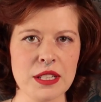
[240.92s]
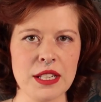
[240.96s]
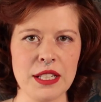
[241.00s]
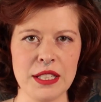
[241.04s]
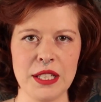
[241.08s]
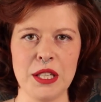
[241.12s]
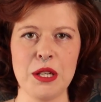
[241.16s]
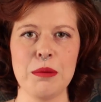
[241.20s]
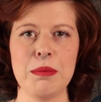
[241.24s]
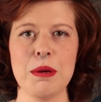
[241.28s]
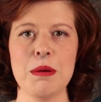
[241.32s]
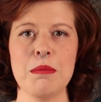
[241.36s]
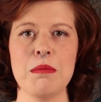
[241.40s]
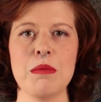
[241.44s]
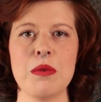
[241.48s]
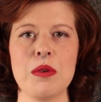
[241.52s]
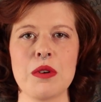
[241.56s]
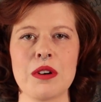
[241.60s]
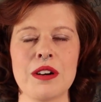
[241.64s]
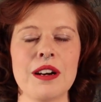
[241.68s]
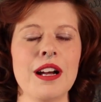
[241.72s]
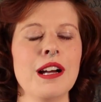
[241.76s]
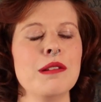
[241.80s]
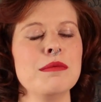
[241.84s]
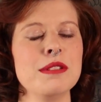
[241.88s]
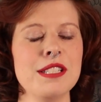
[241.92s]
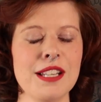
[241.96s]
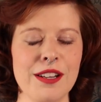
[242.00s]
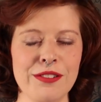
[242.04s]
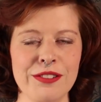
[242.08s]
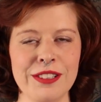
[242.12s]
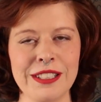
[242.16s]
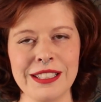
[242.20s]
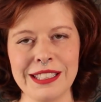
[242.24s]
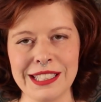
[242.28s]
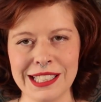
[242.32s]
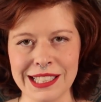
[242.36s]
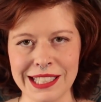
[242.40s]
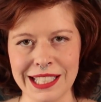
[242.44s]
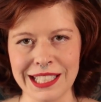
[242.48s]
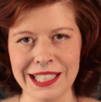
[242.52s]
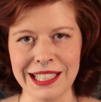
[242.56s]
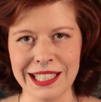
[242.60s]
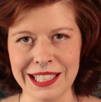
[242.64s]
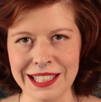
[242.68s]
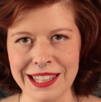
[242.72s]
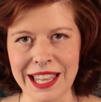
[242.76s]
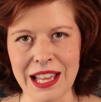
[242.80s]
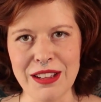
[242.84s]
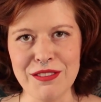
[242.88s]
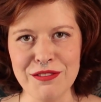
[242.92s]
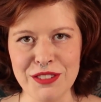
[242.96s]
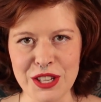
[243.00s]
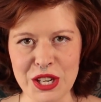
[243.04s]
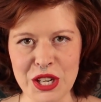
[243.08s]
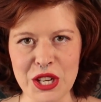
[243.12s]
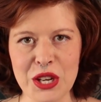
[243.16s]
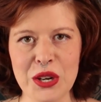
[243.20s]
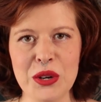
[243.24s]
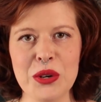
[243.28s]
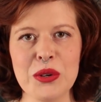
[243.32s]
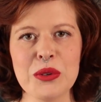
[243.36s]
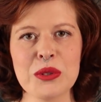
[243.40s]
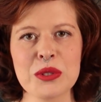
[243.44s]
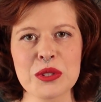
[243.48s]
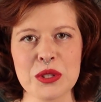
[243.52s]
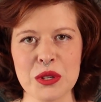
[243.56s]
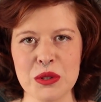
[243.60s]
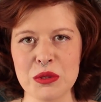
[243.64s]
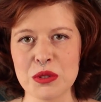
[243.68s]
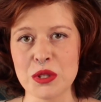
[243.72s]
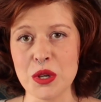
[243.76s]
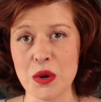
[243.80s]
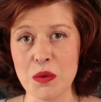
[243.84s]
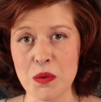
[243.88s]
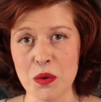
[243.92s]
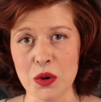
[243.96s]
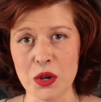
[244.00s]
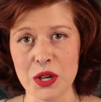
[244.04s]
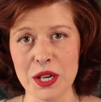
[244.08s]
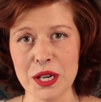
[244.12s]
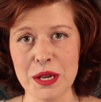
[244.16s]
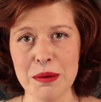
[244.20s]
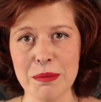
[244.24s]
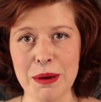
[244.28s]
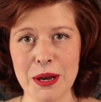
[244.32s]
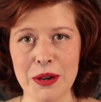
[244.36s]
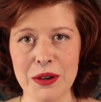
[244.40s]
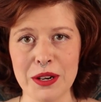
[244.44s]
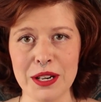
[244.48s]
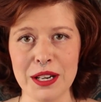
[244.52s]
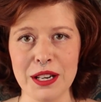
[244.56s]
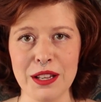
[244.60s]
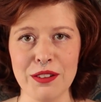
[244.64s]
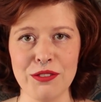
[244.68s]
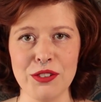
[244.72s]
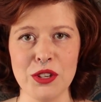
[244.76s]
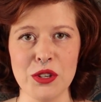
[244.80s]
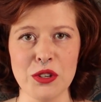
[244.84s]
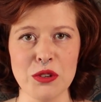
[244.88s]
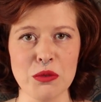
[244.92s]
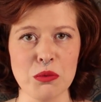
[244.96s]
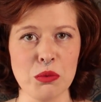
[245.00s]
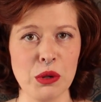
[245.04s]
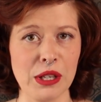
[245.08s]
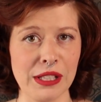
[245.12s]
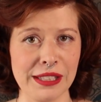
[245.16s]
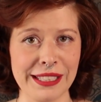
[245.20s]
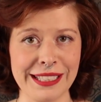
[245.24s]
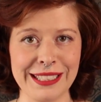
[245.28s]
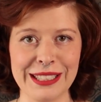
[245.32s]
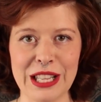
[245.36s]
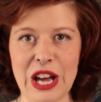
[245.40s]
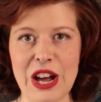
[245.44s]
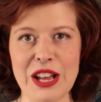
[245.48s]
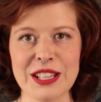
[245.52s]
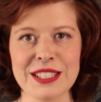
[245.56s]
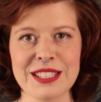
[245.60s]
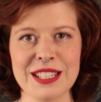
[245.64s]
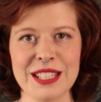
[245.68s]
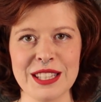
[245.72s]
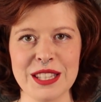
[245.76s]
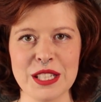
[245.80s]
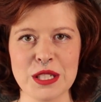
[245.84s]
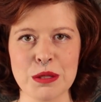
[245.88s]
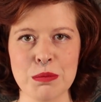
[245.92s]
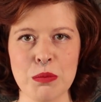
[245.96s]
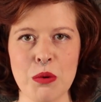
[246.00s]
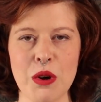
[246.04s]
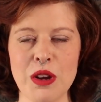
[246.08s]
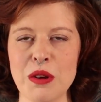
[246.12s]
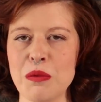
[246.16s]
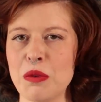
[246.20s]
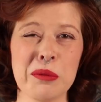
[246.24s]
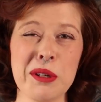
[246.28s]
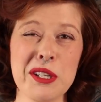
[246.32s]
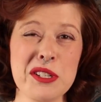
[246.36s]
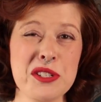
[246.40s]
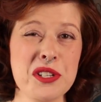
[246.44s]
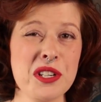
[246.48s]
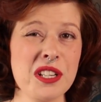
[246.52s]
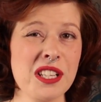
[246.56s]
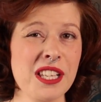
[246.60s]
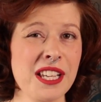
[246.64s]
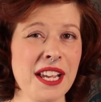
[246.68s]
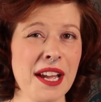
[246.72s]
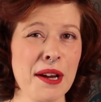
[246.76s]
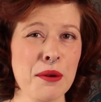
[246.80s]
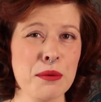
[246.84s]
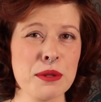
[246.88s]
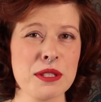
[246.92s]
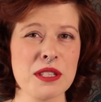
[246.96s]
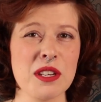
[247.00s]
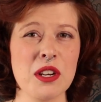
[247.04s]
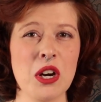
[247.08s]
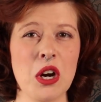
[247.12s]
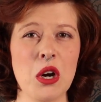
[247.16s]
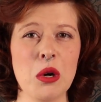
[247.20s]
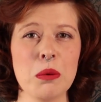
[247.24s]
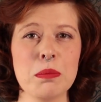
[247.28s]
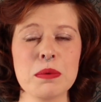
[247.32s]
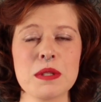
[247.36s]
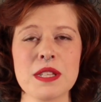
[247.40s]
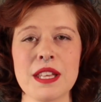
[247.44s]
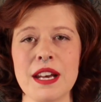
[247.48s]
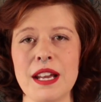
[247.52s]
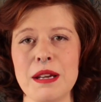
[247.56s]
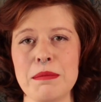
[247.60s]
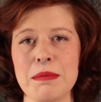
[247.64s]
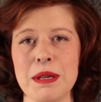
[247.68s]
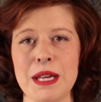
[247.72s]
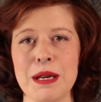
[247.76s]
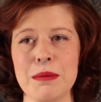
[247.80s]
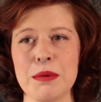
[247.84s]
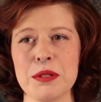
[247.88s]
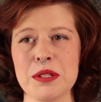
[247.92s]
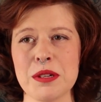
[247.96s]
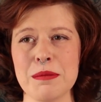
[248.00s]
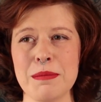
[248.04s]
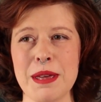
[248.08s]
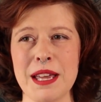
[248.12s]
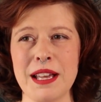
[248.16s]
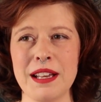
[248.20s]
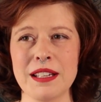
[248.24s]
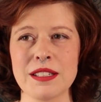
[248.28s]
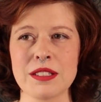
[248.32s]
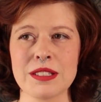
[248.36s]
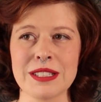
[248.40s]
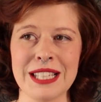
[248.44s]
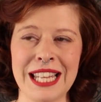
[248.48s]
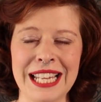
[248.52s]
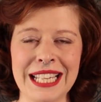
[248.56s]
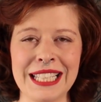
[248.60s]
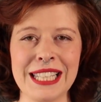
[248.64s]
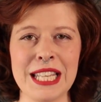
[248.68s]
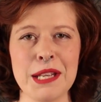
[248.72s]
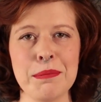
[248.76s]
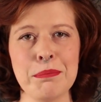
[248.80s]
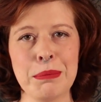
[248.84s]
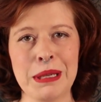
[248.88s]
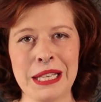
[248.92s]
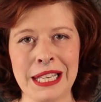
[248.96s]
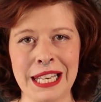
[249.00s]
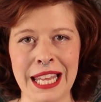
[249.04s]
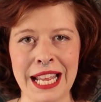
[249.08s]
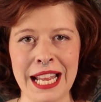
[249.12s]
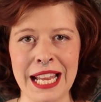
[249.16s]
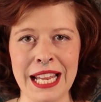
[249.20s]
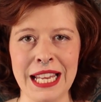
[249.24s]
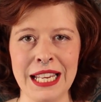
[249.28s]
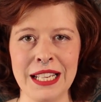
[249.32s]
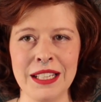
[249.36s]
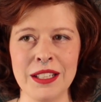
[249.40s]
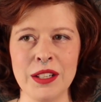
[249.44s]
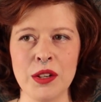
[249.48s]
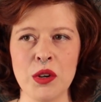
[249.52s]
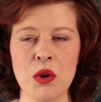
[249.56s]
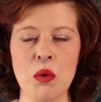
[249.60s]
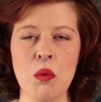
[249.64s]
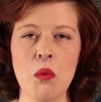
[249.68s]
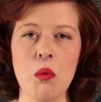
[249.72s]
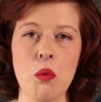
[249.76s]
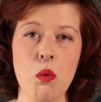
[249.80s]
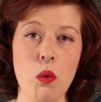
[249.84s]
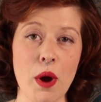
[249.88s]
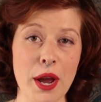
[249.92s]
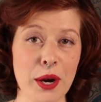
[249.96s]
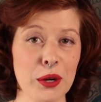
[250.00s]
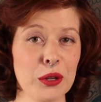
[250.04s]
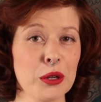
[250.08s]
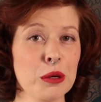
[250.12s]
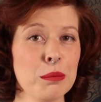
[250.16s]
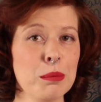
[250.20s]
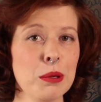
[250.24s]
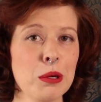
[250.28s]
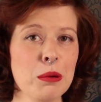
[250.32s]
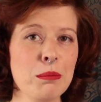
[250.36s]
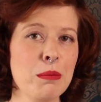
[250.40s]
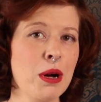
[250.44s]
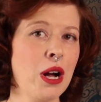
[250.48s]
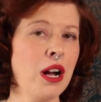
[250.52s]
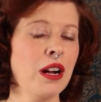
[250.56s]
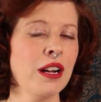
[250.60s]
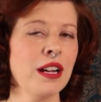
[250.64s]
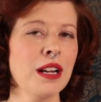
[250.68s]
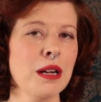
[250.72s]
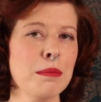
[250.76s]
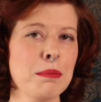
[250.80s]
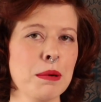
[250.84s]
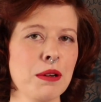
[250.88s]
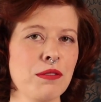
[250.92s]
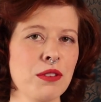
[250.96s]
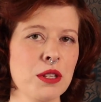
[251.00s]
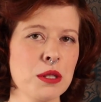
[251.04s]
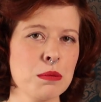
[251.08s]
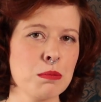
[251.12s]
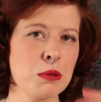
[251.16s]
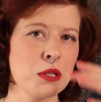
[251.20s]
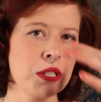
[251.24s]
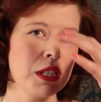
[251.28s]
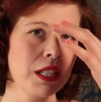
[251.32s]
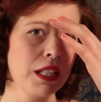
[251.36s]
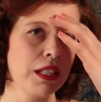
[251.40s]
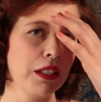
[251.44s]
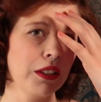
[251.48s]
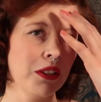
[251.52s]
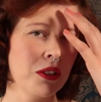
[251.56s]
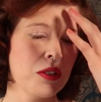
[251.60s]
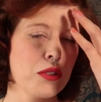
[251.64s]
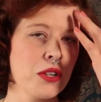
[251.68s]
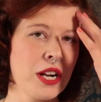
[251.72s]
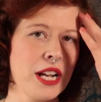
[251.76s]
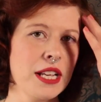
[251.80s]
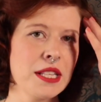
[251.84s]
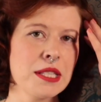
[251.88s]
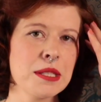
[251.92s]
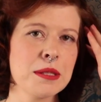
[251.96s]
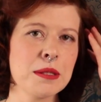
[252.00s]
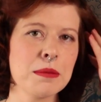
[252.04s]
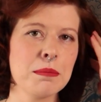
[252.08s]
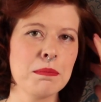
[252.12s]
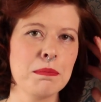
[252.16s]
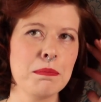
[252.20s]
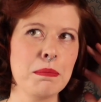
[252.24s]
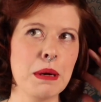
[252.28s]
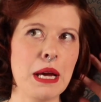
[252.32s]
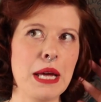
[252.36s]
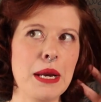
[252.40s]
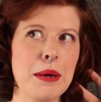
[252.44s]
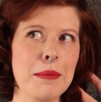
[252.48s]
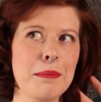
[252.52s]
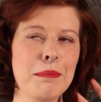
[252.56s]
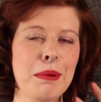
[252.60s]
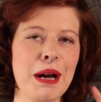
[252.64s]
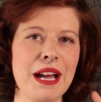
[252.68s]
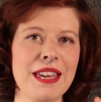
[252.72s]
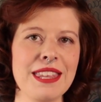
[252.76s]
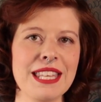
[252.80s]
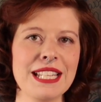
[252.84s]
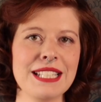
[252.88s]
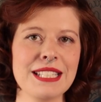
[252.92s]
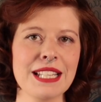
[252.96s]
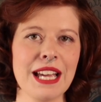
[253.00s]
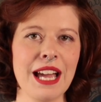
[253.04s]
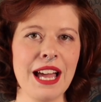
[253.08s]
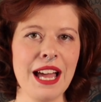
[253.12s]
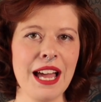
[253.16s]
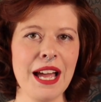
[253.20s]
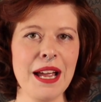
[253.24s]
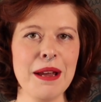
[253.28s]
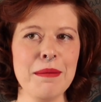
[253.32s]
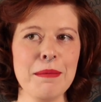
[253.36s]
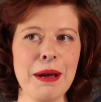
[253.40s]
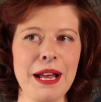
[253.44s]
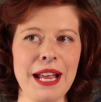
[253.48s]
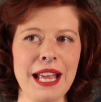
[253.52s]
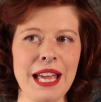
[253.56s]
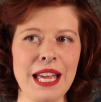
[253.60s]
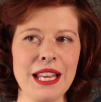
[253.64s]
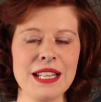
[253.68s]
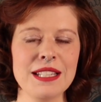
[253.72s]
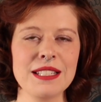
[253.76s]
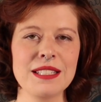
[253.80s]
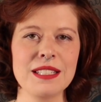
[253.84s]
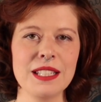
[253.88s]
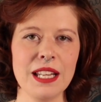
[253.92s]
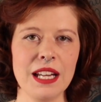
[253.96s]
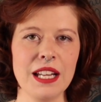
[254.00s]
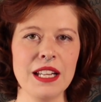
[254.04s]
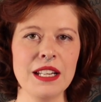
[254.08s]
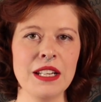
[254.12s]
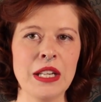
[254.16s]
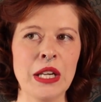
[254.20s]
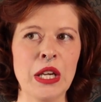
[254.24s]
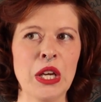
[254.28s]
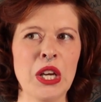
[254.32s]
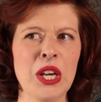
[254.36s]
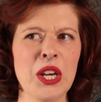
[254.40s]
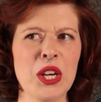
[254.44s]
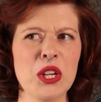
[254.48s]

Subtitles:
it a little bit more. I'm definitely linking that video, so don't worry about it if you're really lost at this point. Originally, I was in hopes that I'd be able to make a slightly plain, wearable mock-up of this particular dress, but by the time I had done